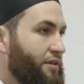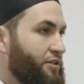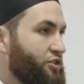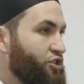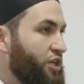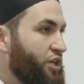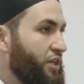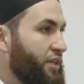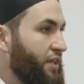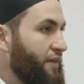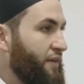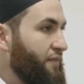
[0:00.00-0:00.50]

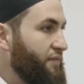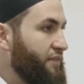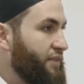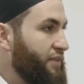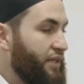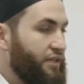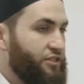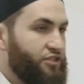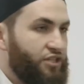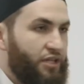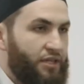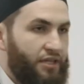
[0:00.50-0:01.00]
She lived
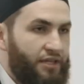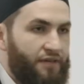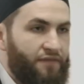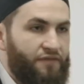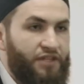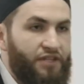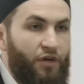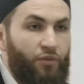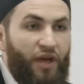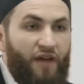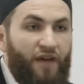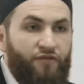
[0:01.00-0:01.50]
it. She
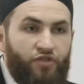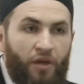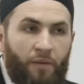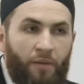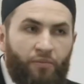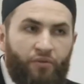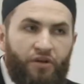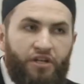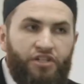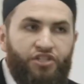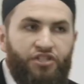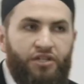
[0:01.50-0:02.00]
lived it. We have to
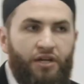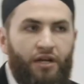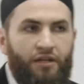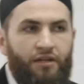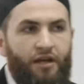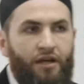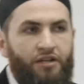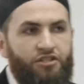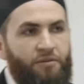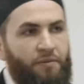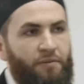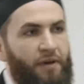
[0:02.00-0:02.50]
appreciate
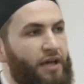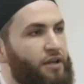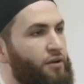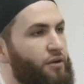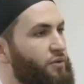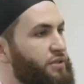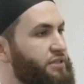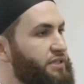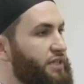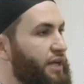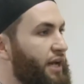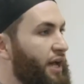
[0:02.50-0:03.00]
Allah
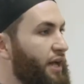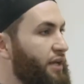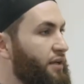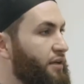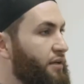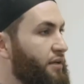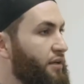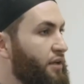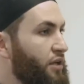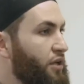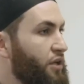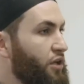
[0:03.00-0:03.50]
subhanahu wa
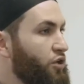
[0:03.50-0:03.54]
ta'ala.